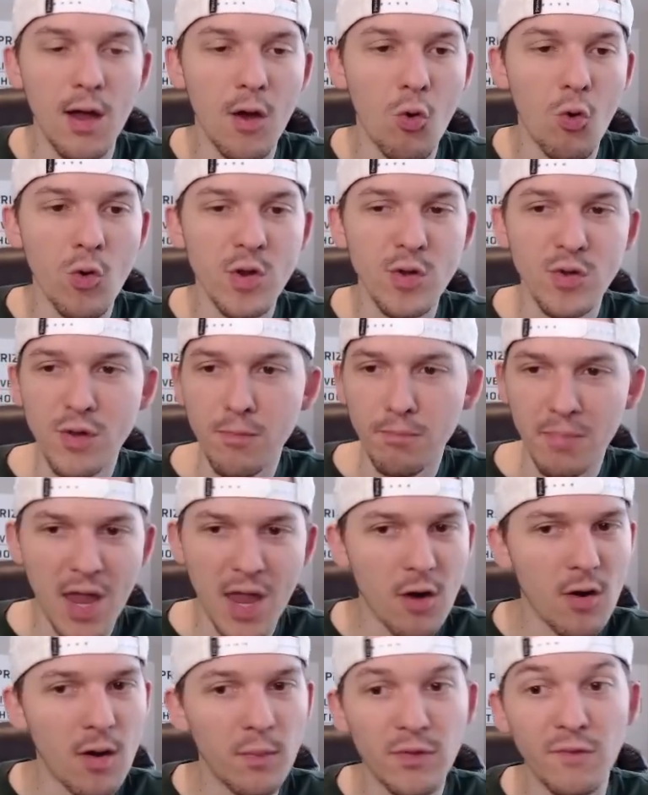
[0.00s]
Or you can
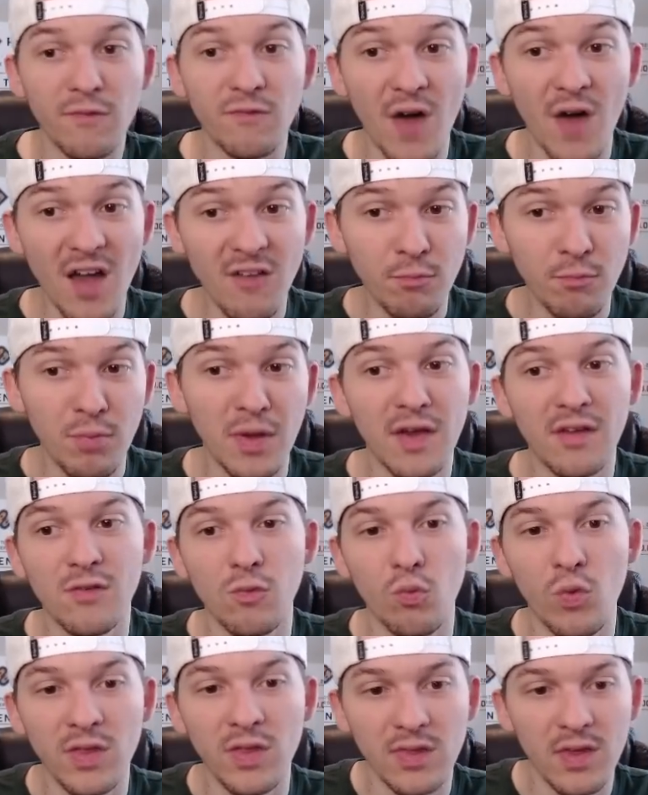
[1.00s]
pair up to five
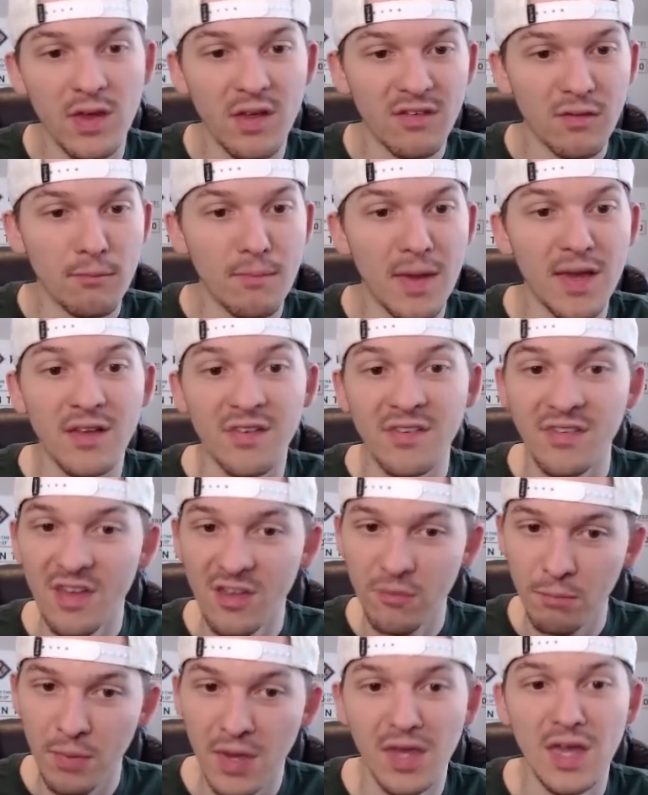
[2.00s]
picks with this, make a
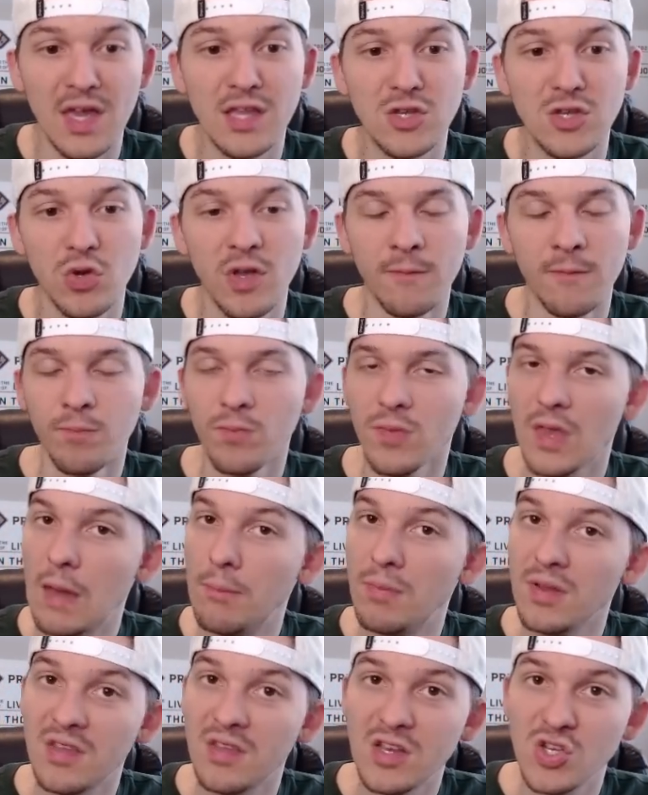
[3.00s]
six-pick entry, and
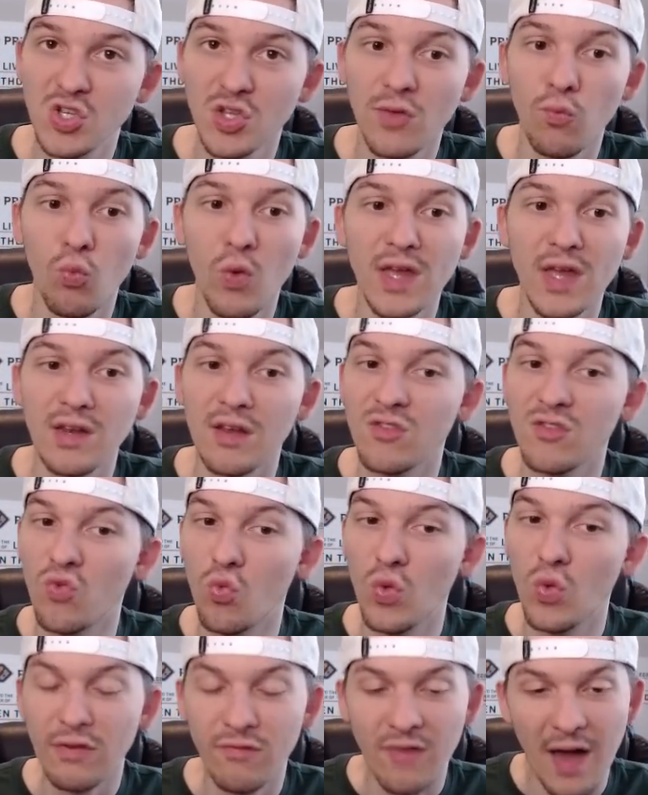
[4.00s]
potentially win
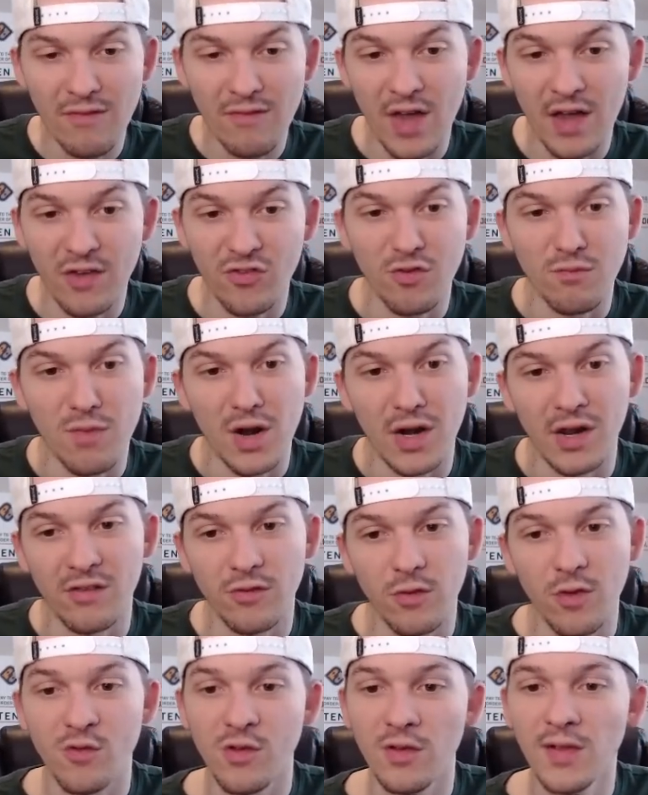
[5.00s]
25 extra money.
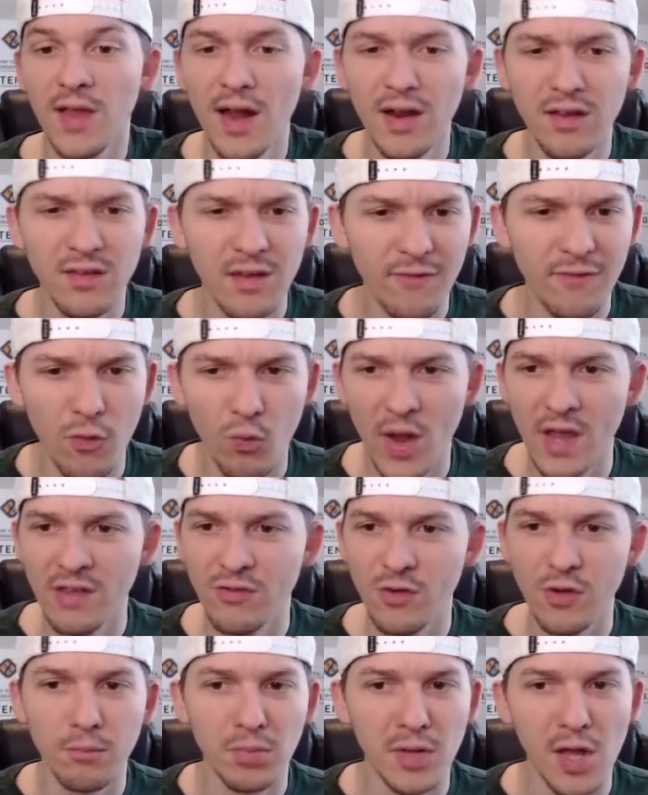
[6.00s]
So there's a lot of different ways
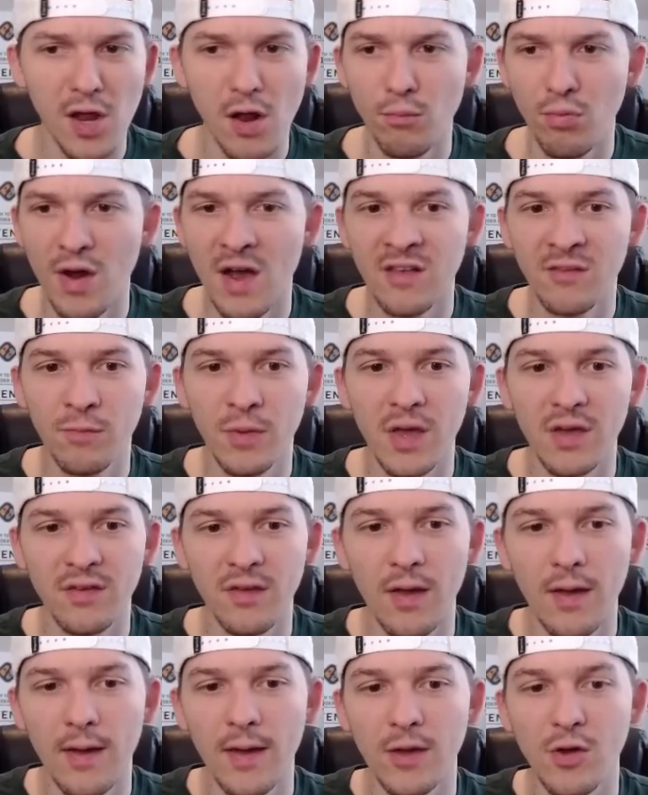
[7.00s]
you can play on Prizepicks.
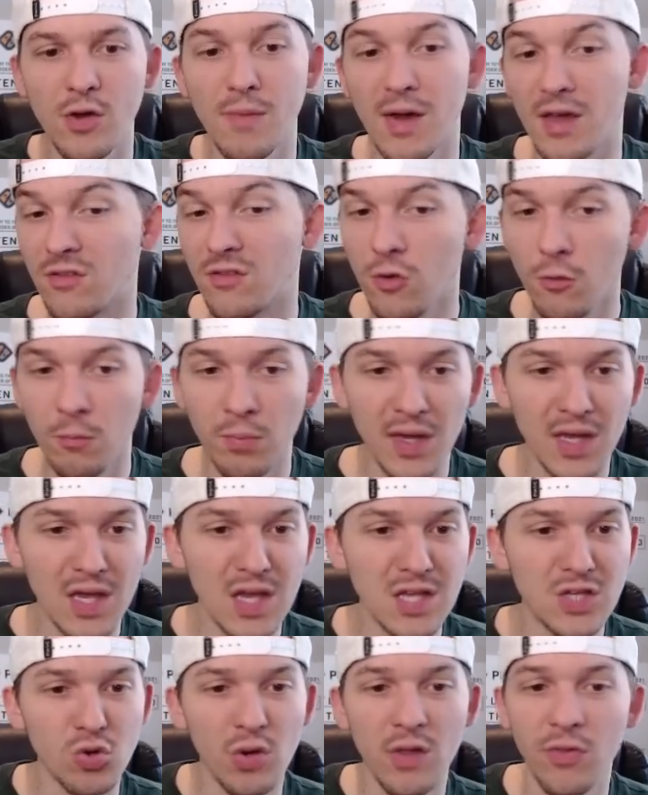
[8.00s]
You can make a two-pick
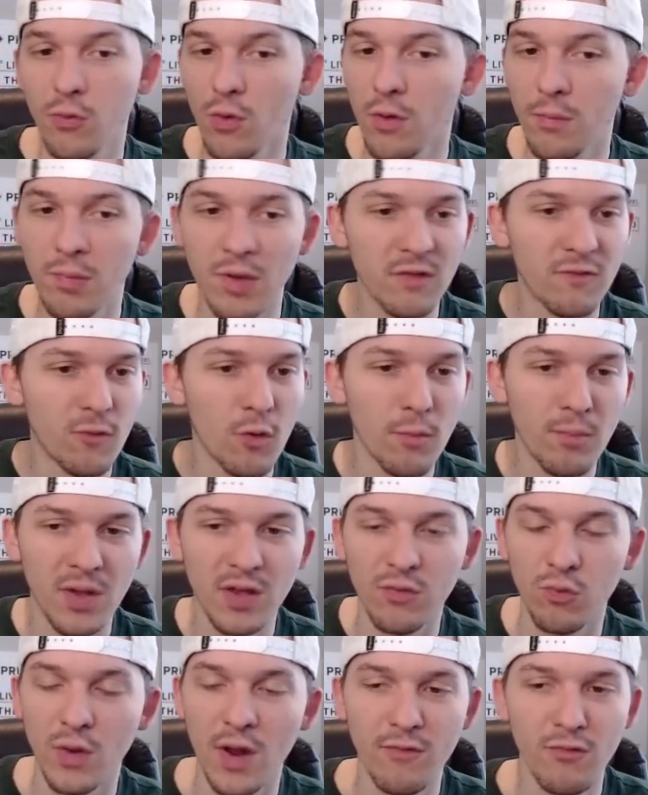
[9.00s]
entry, three picks, four
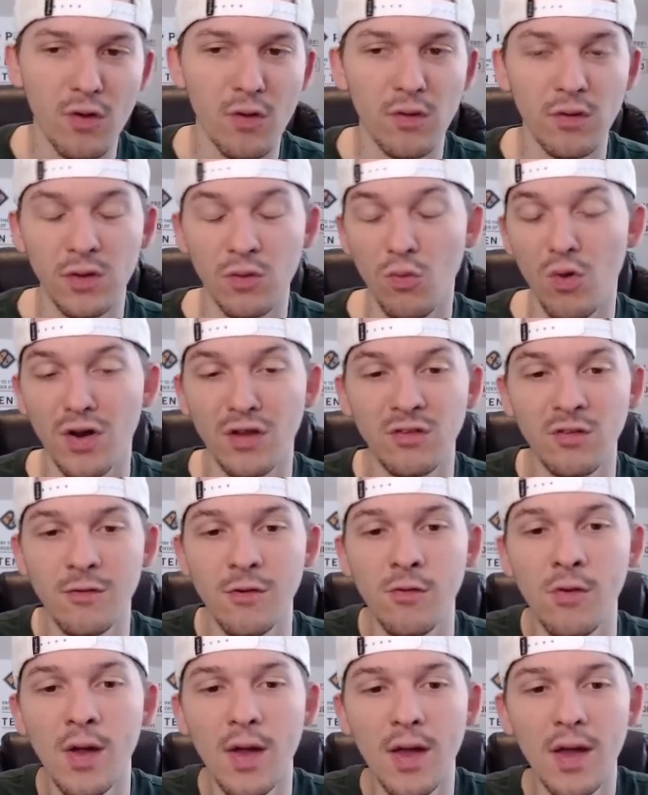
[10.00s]
picks, whatever you want to
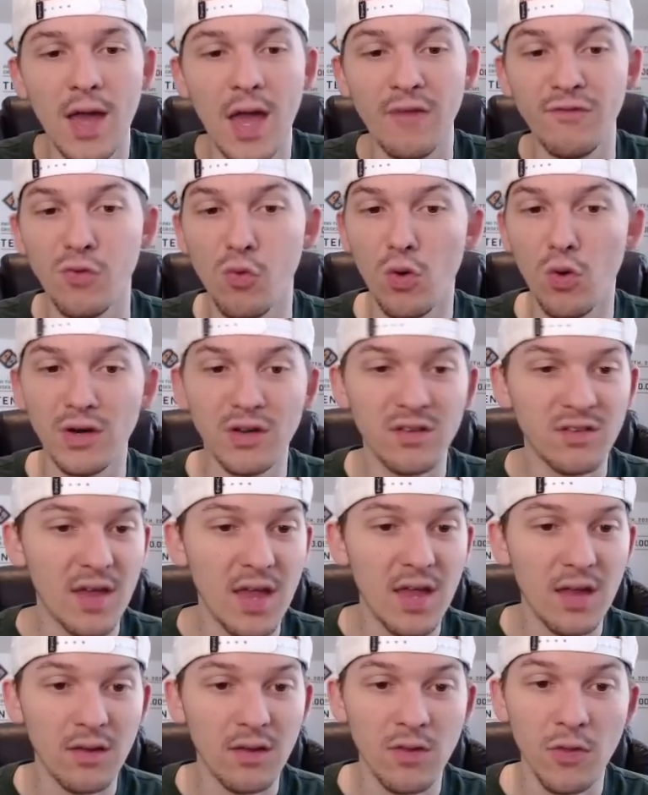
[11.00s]
do. If you want to
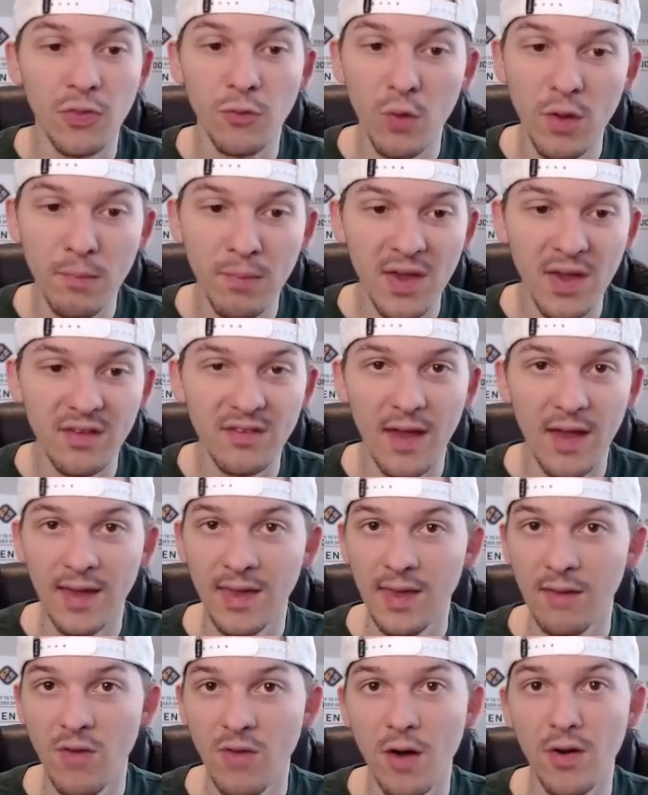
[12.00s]
take the three picks I
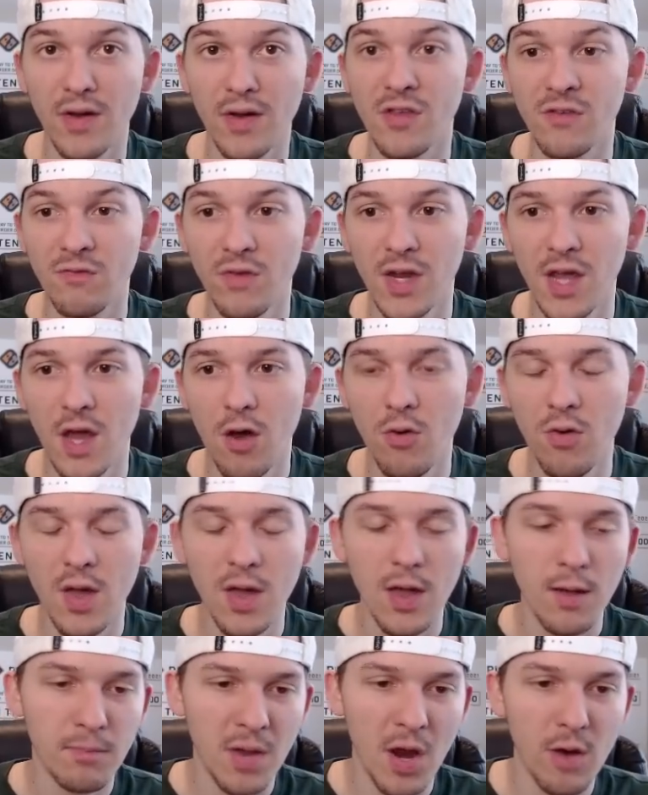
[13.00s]
give out in this video,
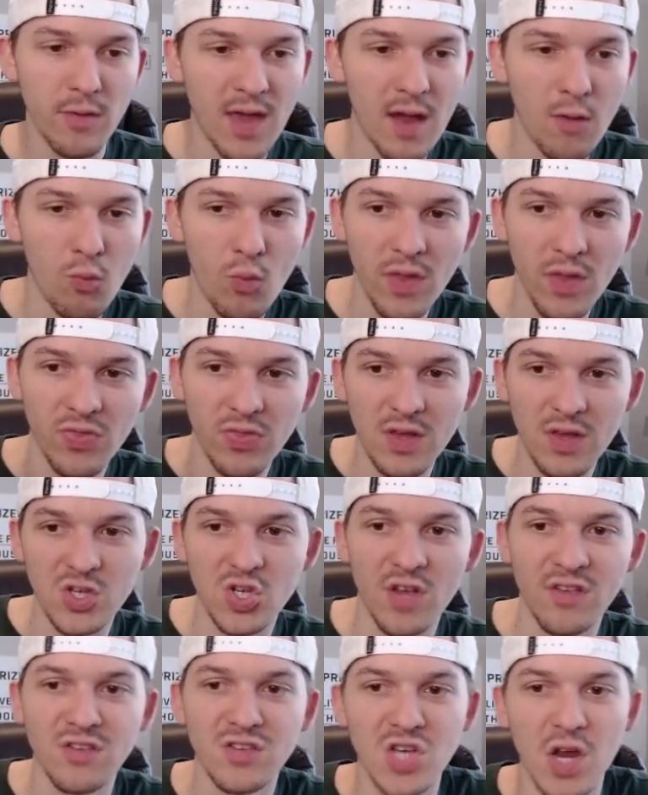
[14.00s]
pair that with the
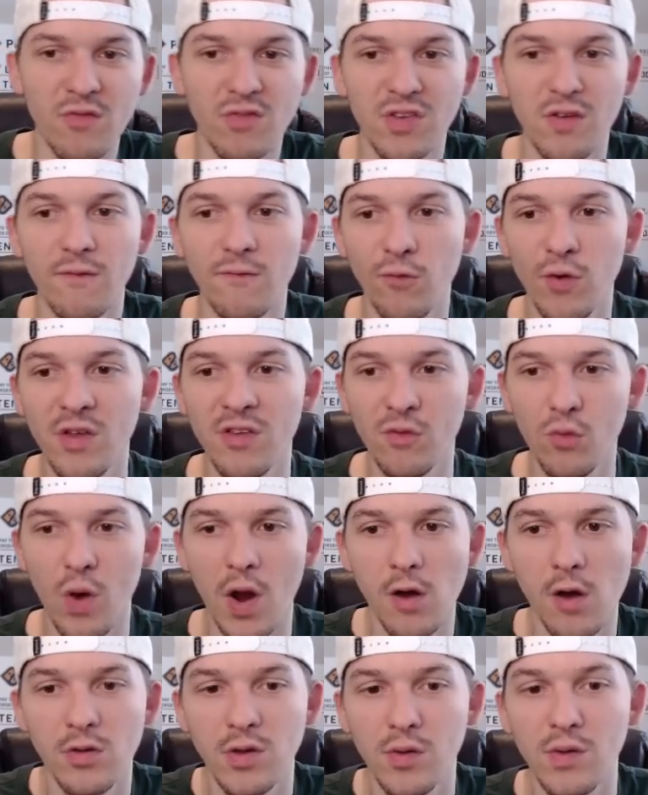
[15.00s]
Justin Jefferson free
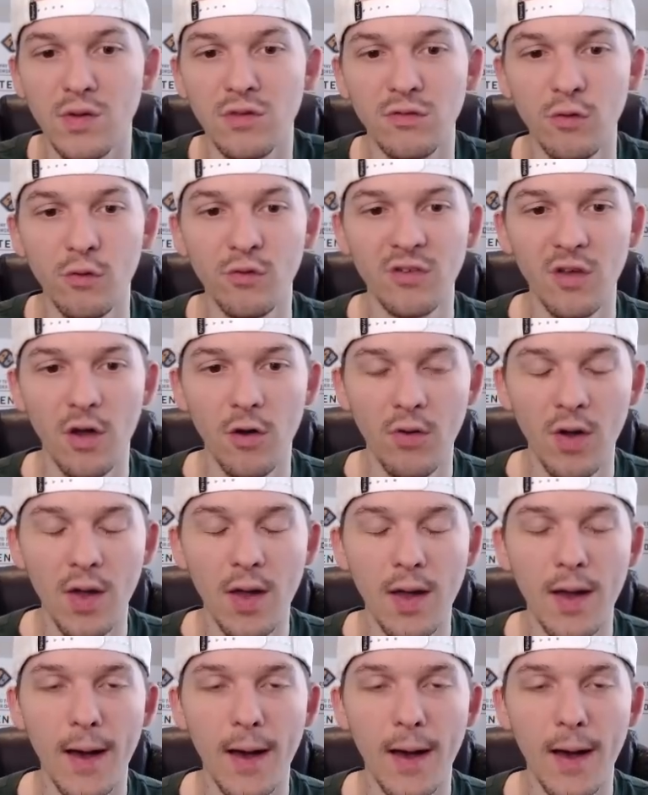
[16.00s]
square, you can do so.